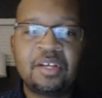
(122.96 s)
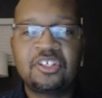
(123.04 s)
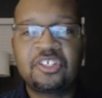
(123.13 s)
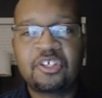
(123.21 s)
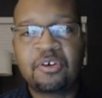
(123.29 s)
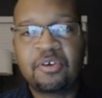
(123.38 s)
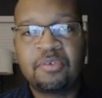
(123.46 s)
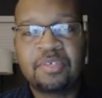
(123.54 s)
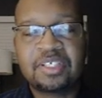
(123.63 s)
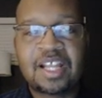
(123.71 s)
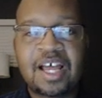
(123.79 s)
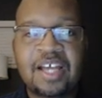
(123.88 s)
going to show you a
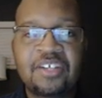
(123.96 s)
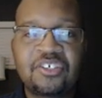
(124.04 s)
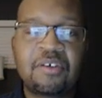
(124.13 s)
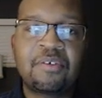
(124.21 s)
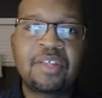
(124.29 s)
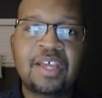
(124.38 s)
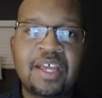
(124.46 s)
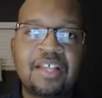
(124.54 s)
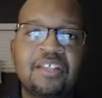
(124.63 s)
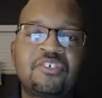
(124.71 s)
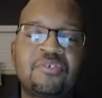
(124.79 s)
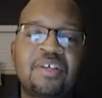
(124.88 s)
slideshow that
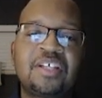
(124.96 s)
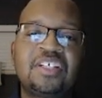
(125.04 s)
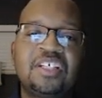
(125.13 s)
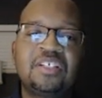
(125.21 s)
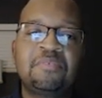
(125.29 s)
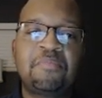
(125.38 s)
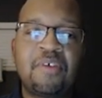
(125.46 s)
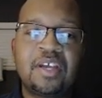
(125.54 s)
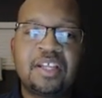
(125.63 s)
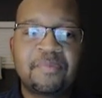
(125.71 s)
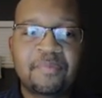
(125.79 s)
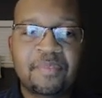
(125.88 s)
illustrates each
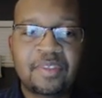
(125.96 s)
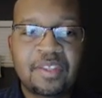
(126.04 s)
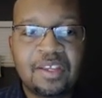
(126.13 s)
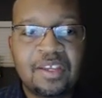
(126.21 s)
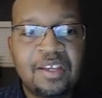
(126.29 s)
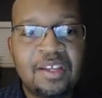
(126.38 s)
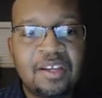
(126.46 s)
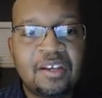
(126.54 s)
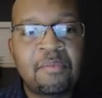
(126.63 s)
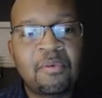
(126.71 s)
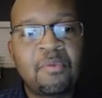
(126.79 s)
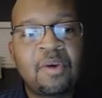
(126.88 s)
point.
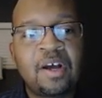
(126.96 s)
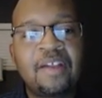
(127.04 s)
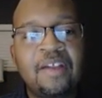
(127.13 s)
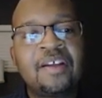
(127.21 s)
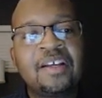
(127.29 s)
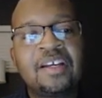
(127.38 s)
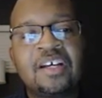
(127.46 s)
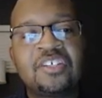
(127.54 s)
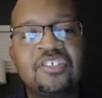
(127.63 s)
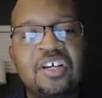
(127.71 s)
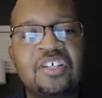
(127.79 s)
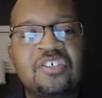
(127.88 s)
Number 1,
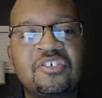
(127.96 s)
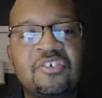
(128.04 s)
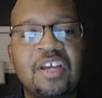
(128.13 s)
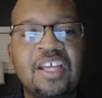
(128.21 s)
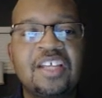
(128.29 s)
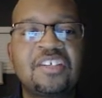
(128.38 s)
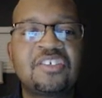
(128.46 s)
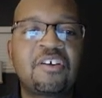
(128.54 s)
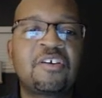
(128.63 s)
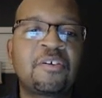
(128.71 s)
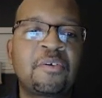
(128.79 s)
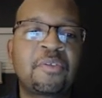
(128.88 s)
adjust your
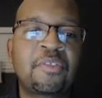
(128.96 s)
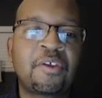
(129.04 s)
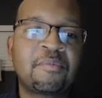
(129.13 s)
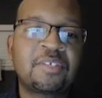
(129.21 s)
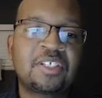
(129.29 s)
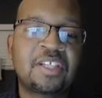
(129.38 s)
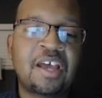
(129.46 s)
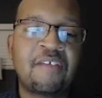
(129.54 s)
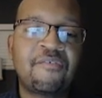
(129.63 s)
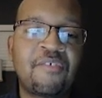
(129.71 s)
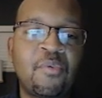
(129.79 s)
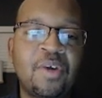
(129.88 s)
internal
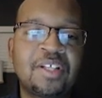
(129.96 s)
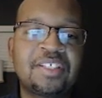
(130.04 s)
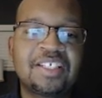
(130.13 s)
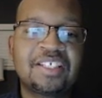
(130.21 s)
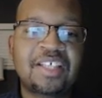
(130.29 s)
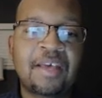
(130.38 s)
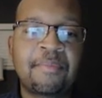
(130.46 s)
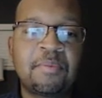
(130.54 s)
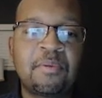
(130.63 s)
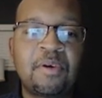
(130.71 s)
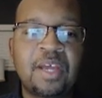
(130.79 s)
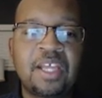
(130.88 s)
thermostat for what's
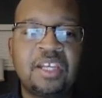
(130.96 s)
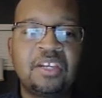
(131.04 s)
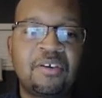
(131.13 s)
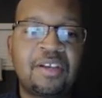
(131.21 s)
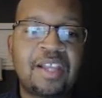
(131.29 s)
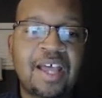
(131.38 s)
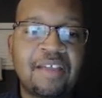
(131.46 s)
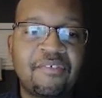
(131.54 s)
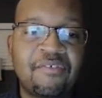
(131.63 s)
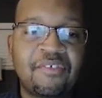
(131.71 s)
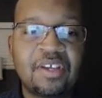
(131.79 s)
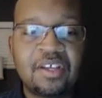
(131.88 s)
acceptable in your
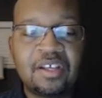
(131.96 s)
life.